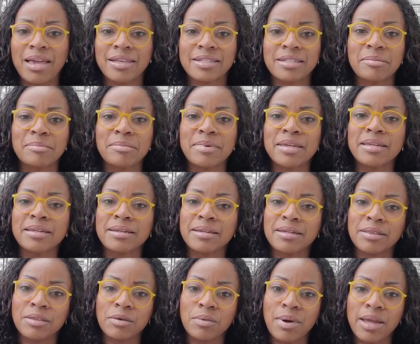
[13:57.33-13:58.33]
submitted
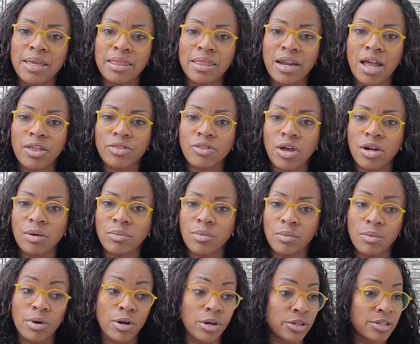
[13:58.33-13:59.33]
it the way that I thought it would
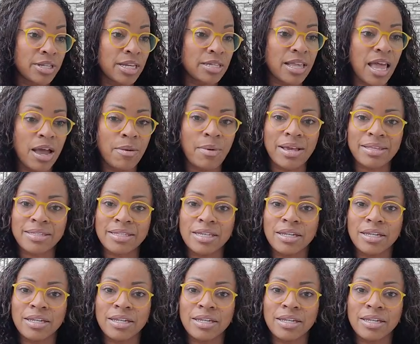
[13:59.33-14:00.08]
work, because that's how I seen